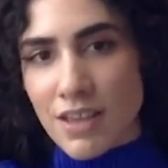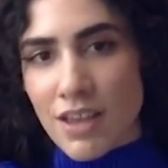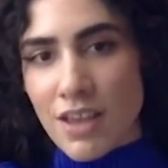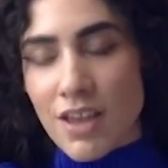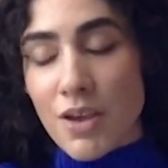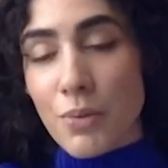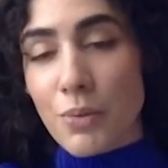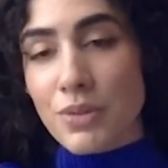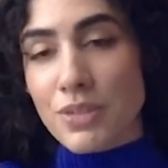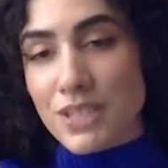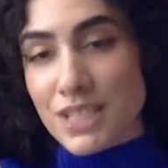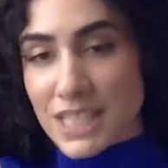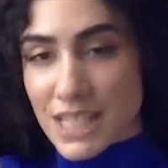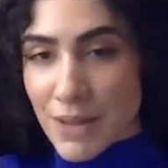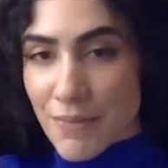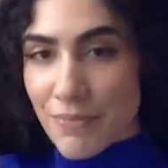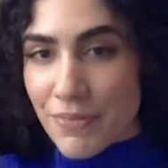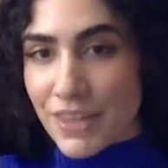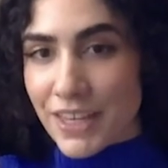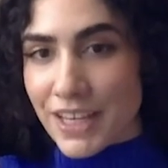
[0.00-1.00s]
which is
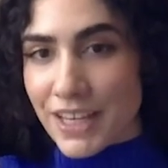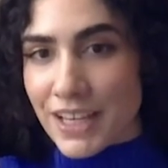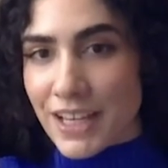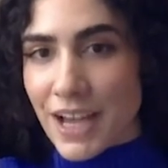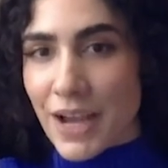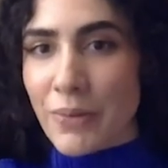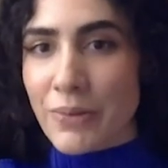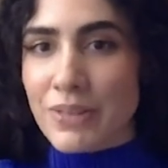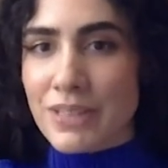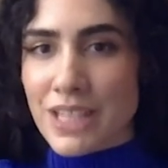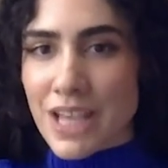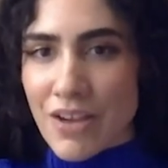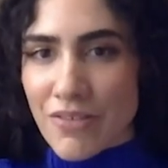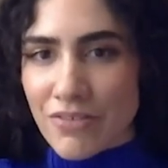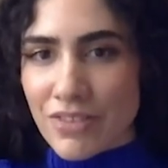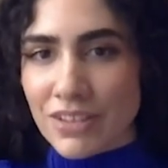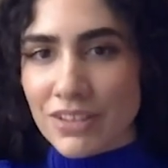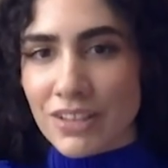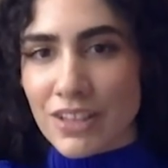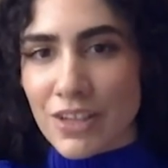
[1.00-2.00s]
something I will
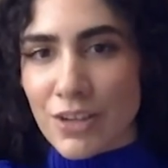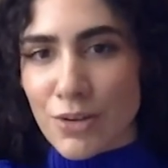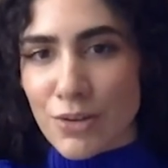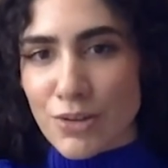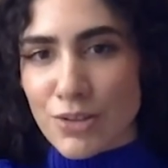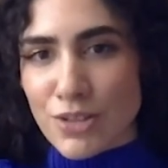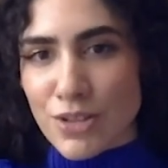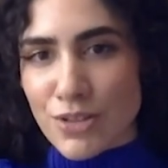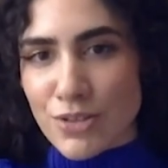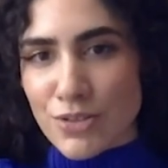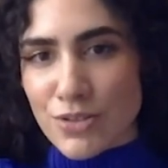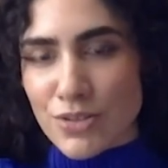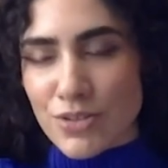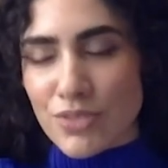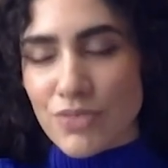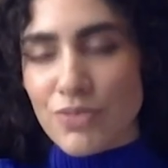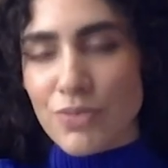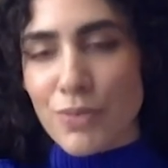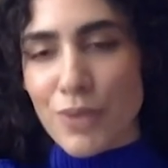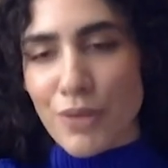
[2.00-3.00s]
definitely hold on to
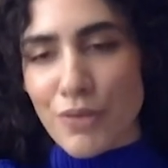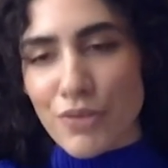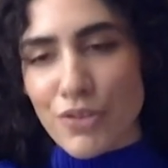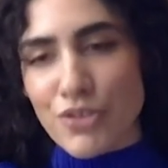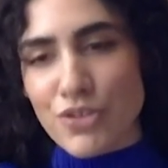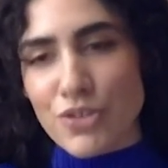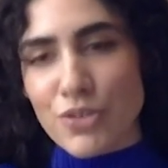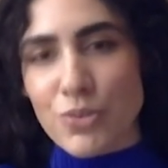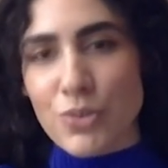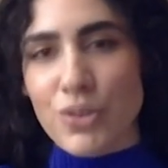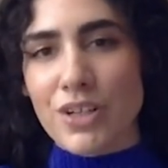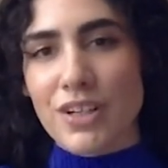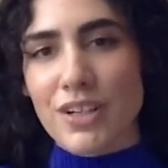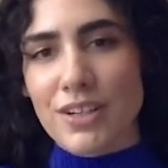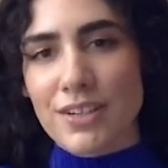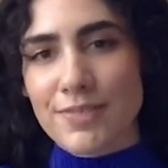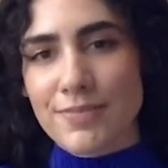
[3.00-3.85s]
for my future work.